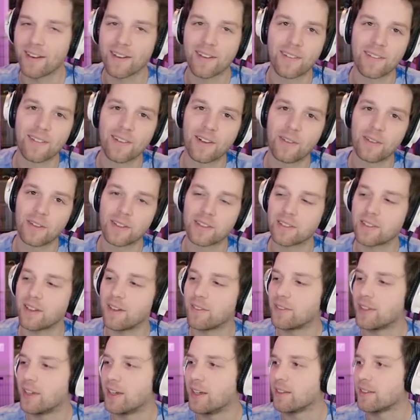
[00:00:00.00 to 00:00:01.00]
I don't know what
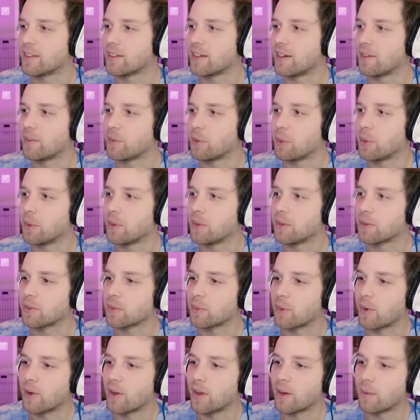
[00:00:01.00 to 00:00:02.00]
stuff does and I ruined
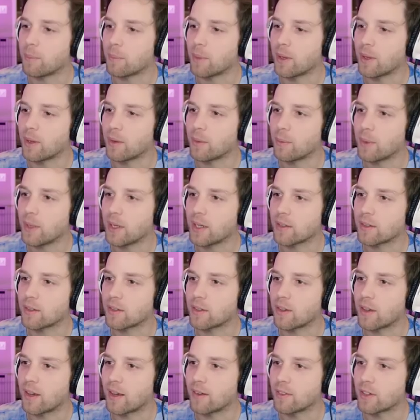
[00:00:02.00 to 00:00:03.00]
this run, but we can
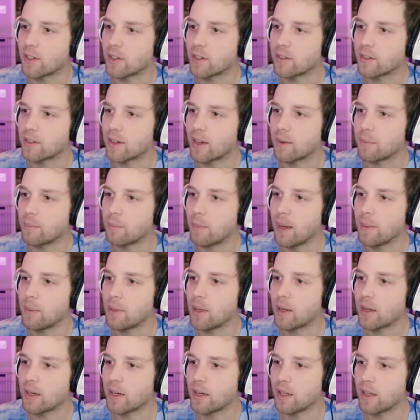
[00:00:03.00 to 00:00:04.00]
still have a good time.
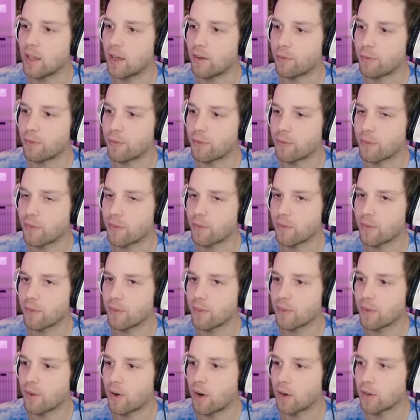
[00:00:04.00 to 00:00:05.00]
Maybe I'll get enough
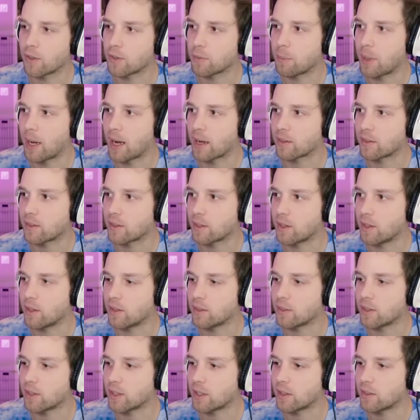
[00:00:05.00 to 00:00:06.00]
hearts back to go,
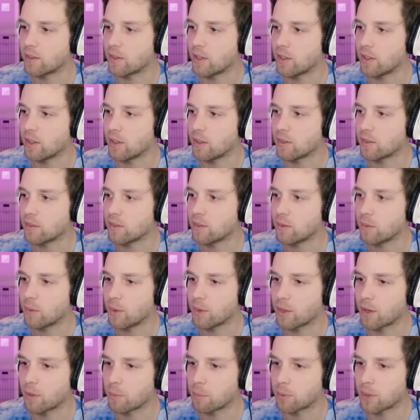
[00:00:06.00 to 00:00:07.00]
to continue
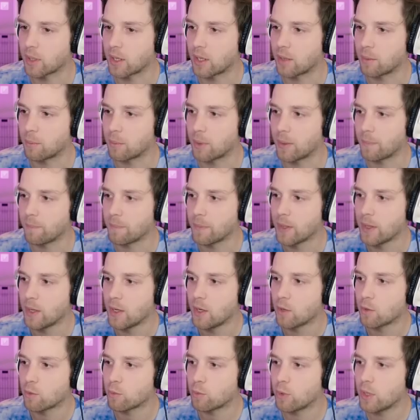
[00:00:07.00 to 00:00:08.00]
with our plan,
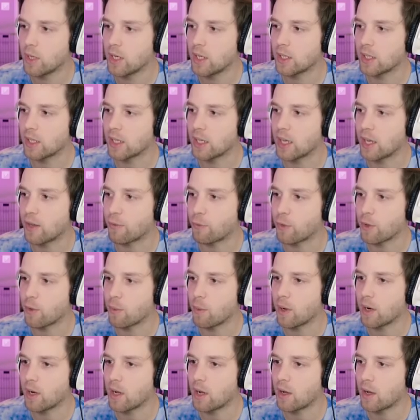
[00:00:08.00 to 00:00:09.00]
but really, if
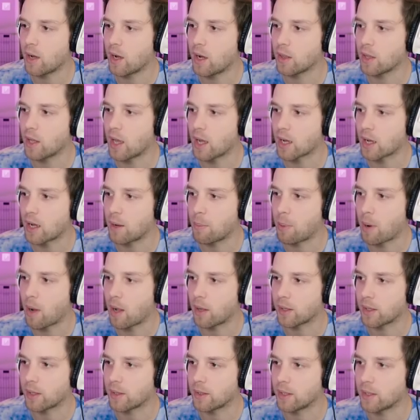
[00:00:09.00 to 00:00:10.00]
you want to unlock
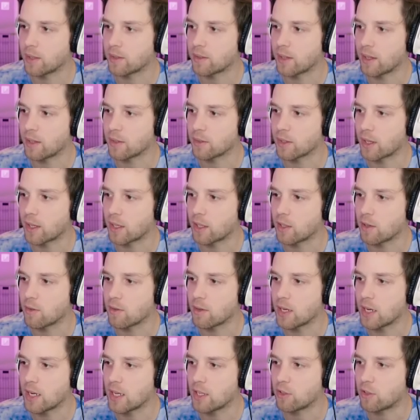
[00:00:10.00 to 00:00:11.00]
Apollyon, it sounds like
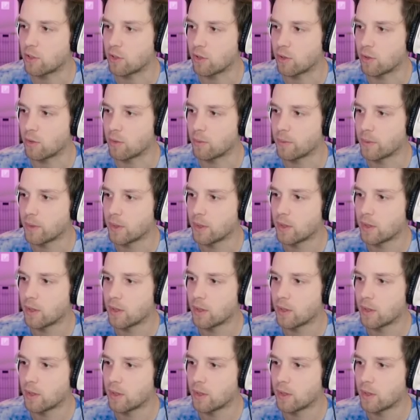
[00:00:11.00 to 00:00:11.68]
you need to